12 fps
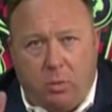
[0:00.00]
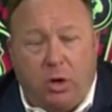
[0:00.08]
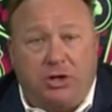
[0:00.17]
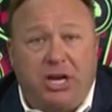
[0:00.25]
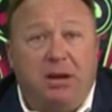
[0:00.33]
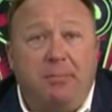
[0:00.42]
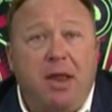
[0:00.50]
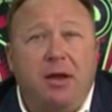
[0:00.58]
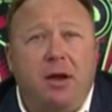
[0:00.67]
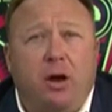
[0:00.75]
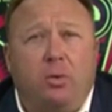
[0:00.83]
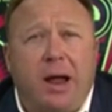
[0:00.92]
well, she admitted
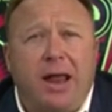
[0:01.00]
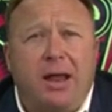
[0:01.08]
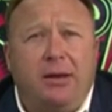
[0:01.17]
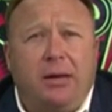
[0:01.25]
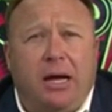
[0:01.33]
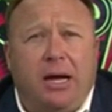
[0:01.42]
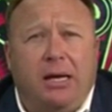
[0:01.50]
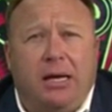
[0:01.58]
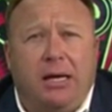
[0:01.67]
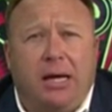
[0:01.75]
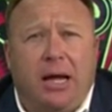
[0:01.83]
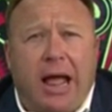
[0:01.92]
in her Reddit,
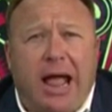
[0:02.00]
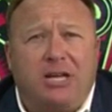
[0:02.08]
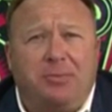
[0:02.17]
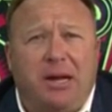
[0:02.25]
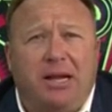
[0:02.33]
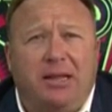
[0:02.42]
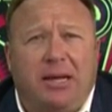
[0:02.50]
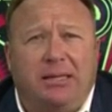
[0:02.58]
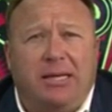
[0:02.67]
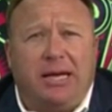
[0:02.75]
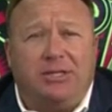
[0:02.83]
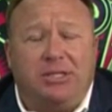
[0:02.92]
Ask Me Anything thing,